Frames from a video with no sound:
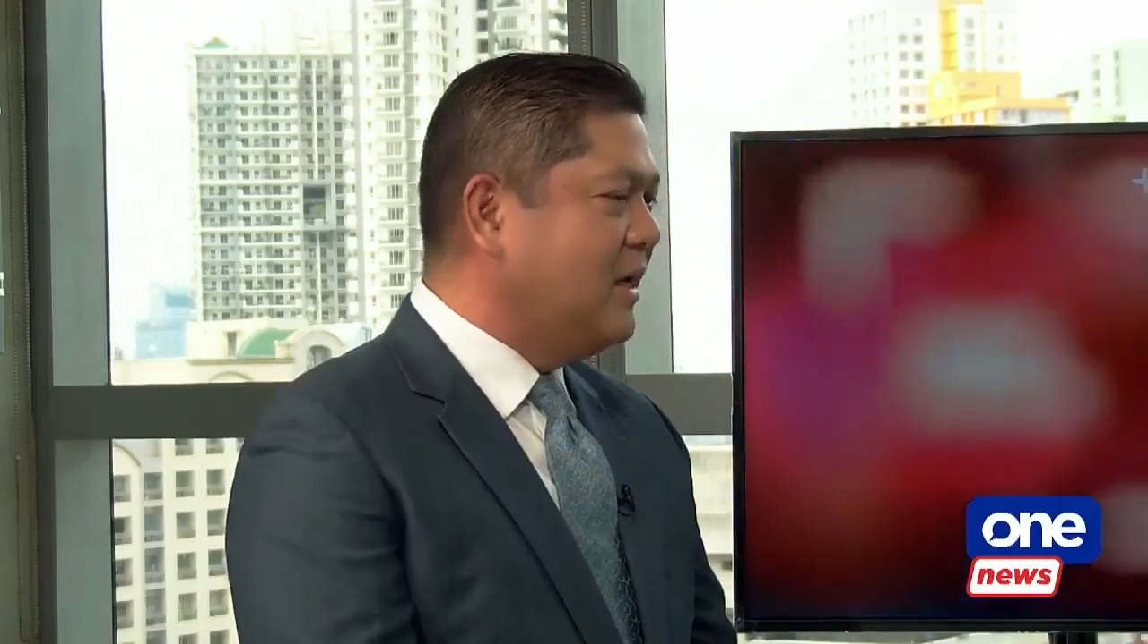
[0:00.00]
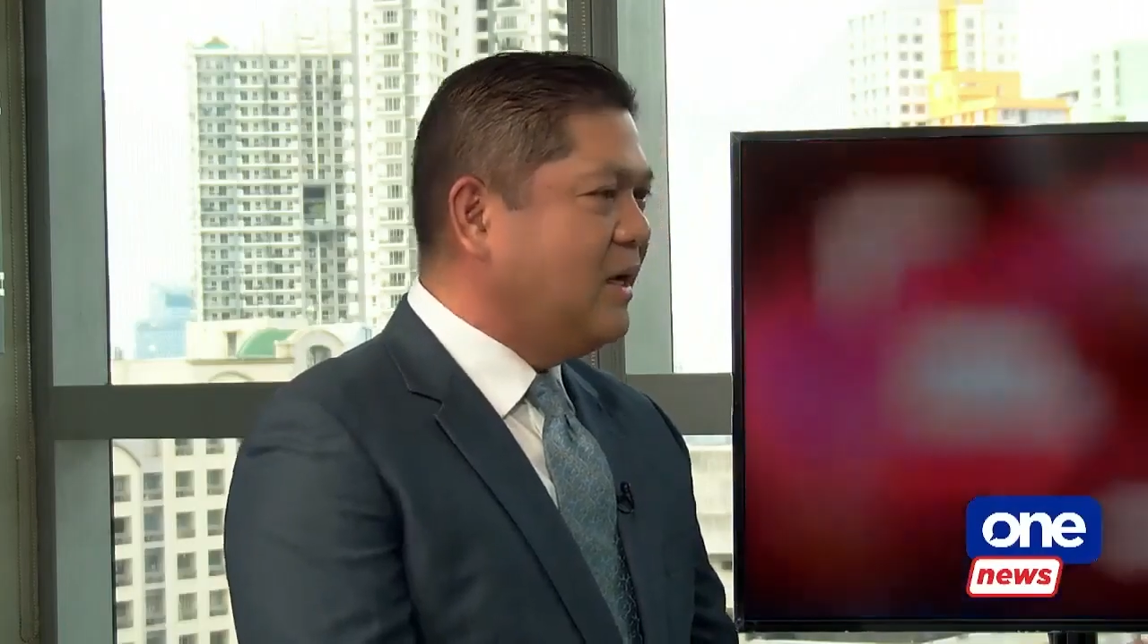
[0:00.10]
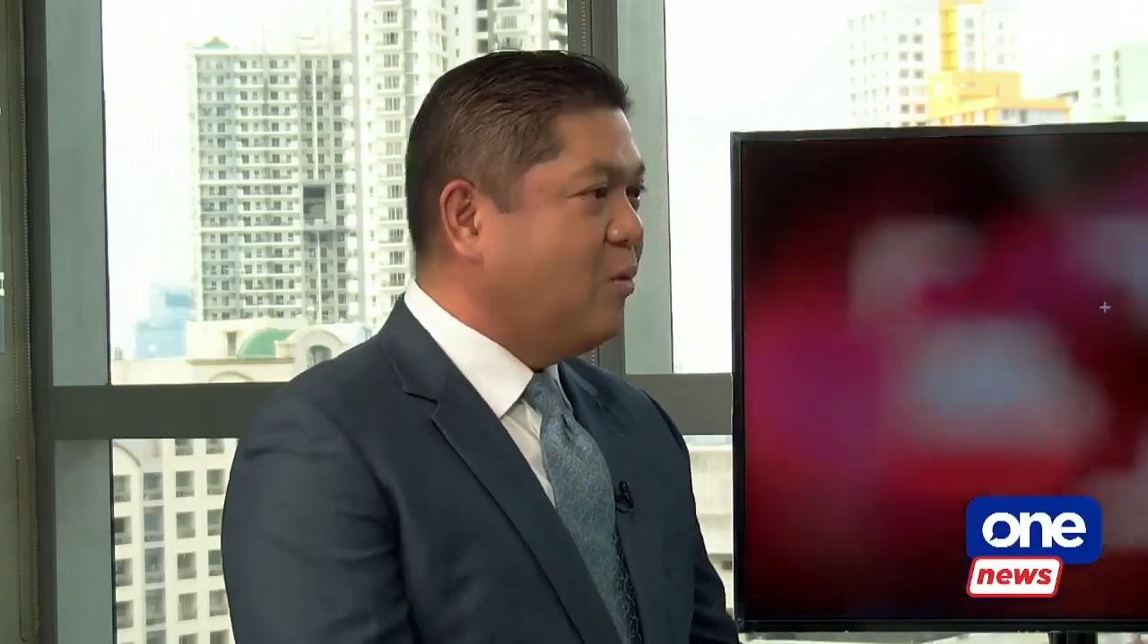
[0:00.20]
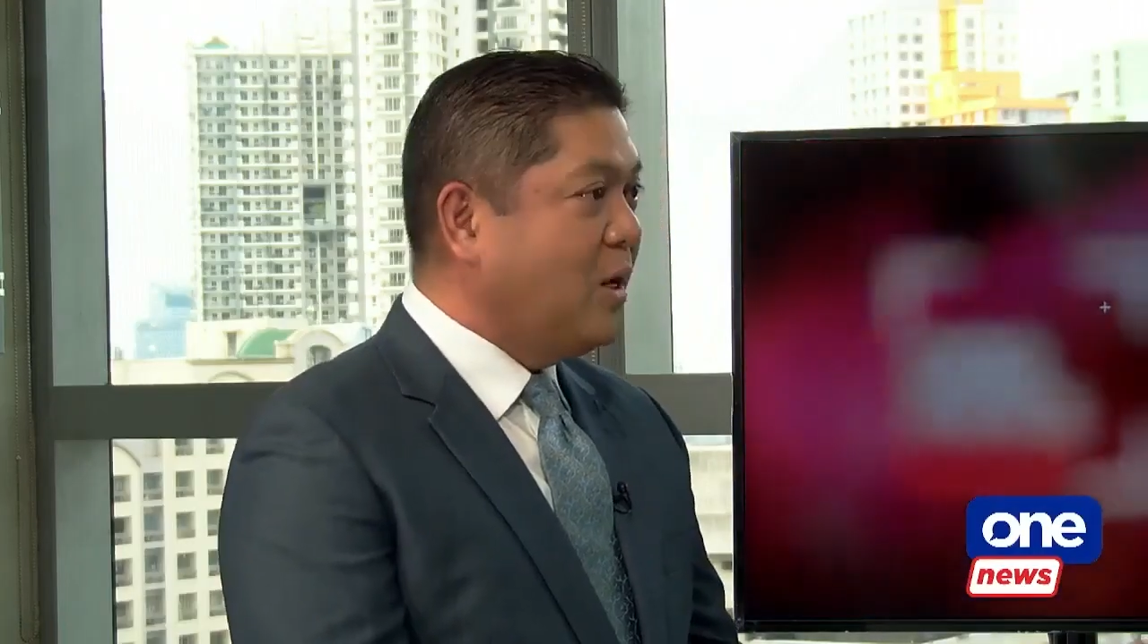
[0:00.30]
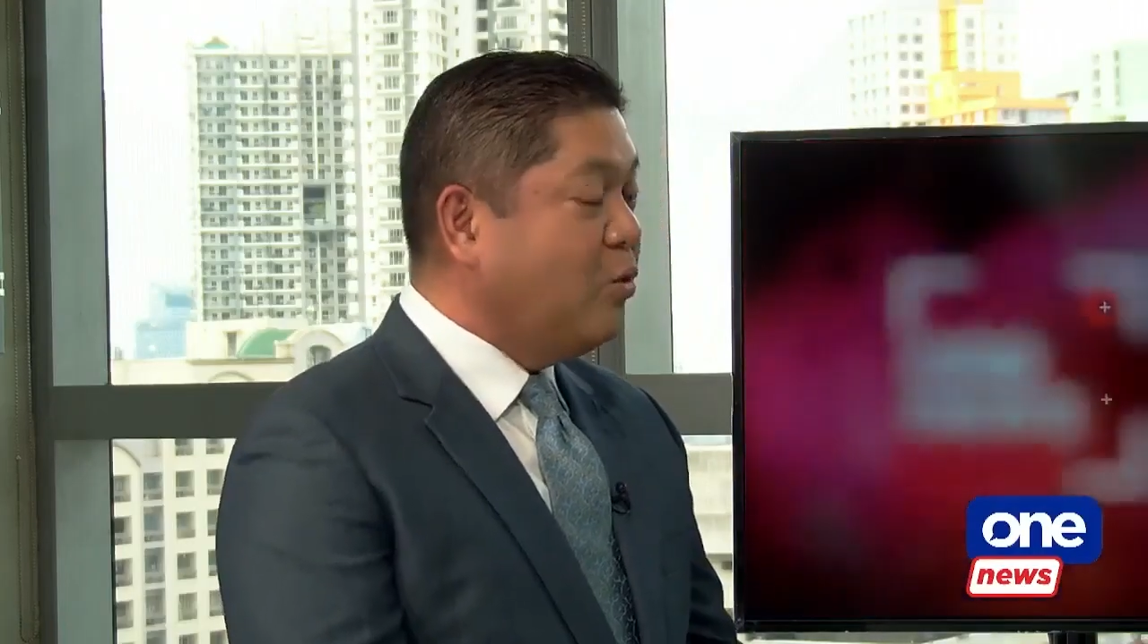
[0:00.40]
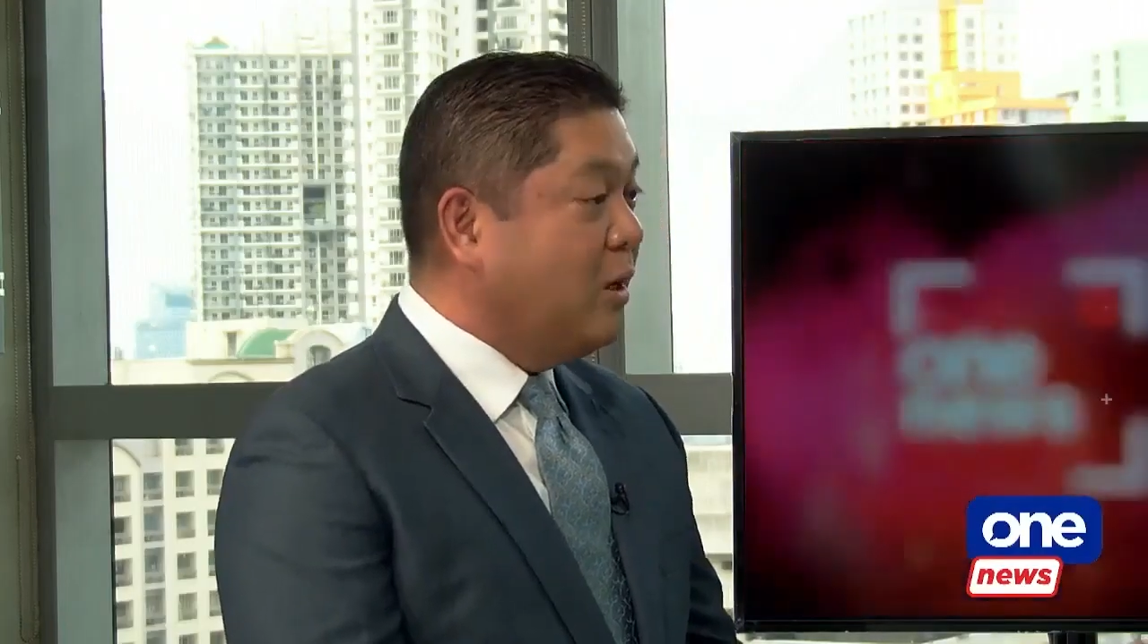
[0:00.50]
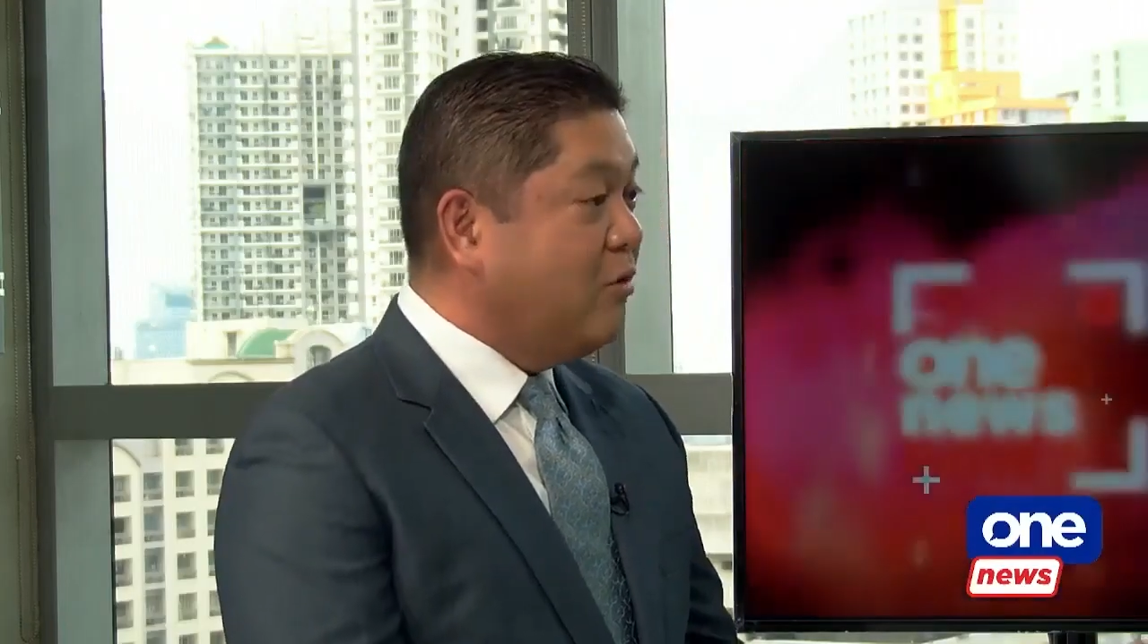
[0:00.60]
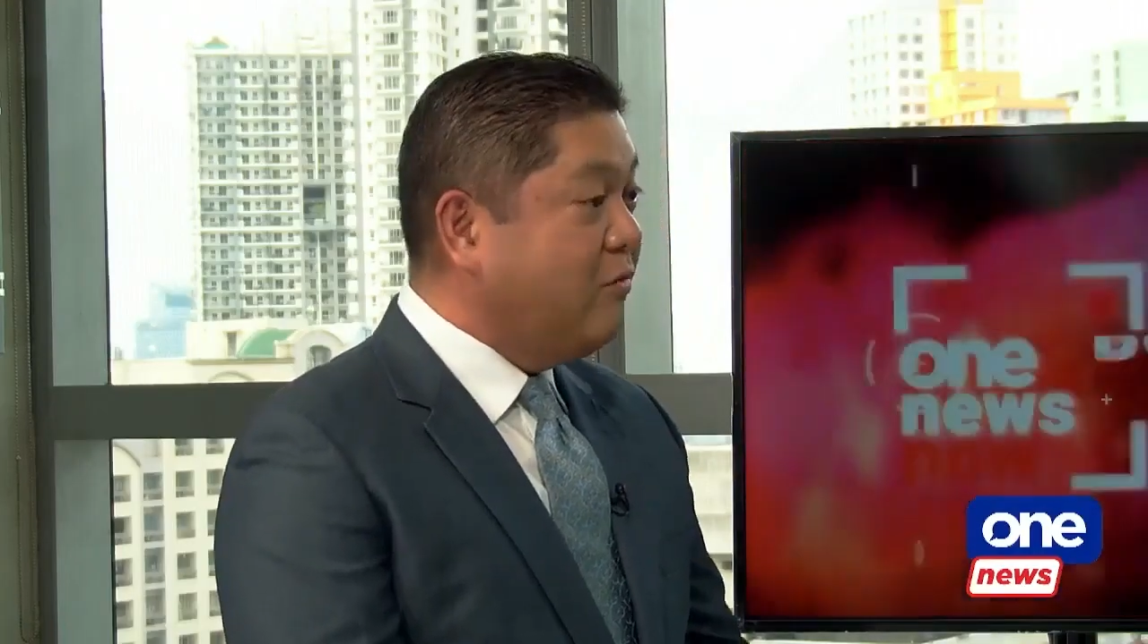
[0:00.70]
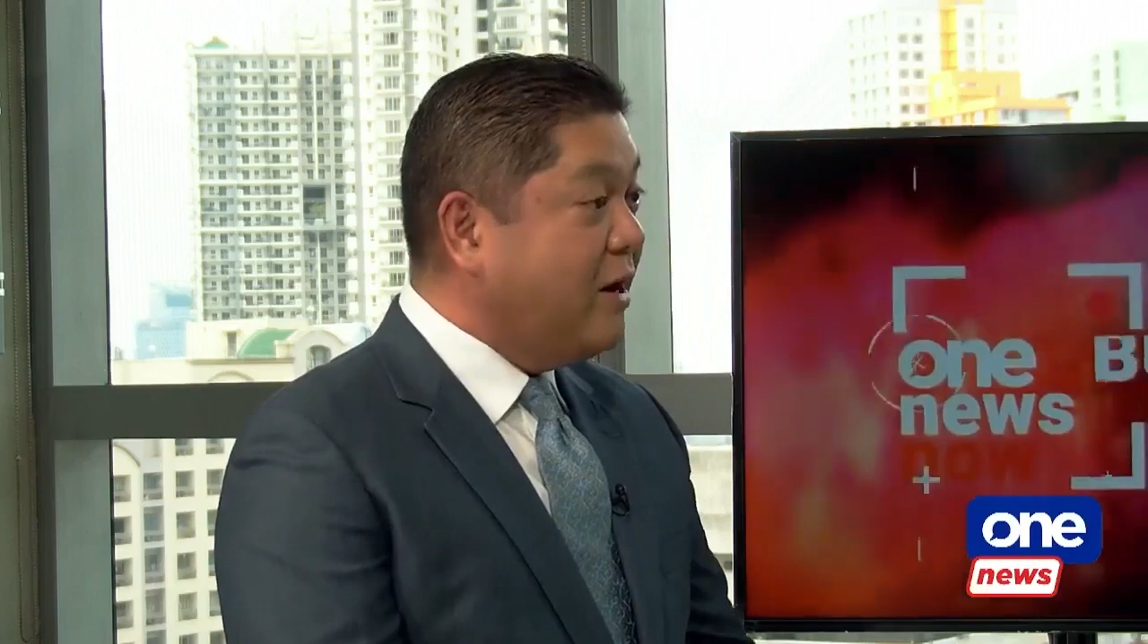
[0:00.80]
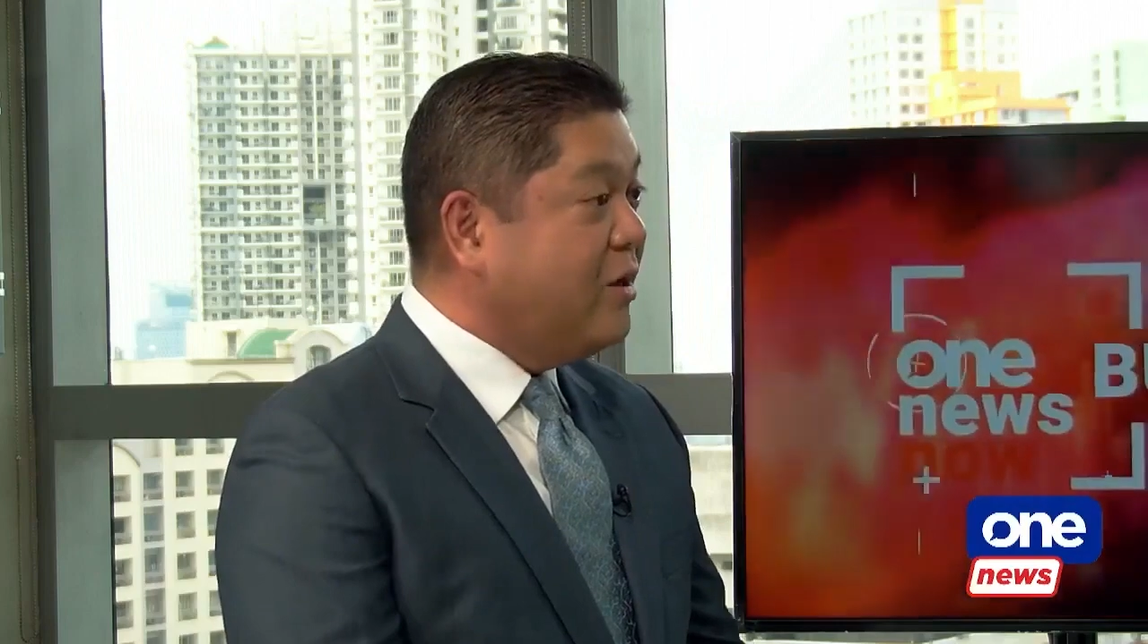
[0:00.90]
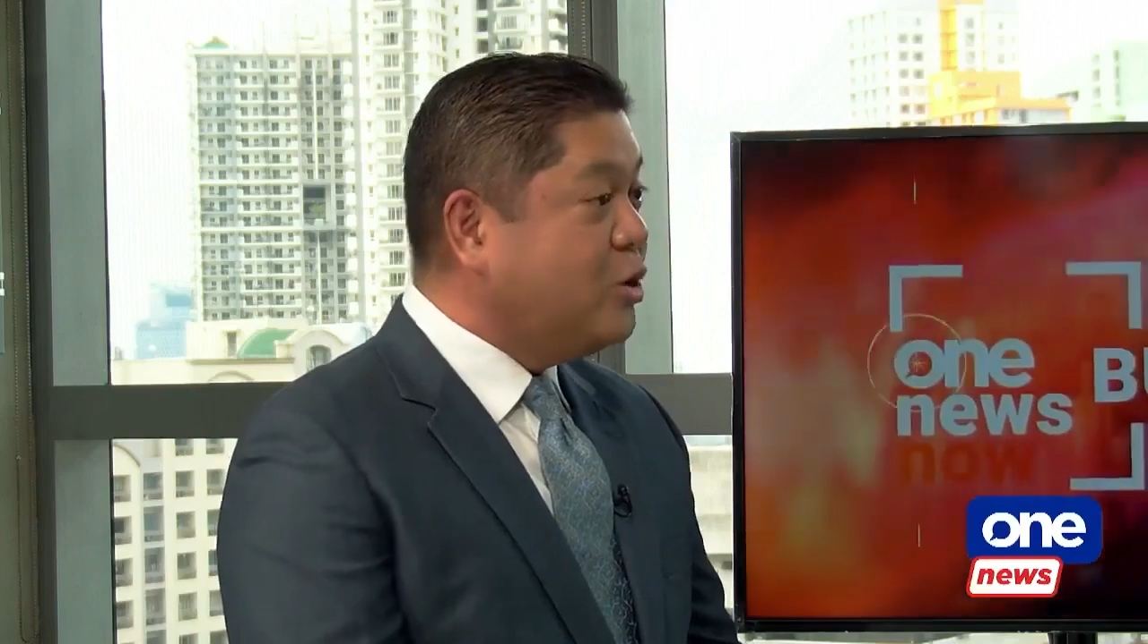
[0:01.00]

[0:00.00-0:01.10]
Well, we're very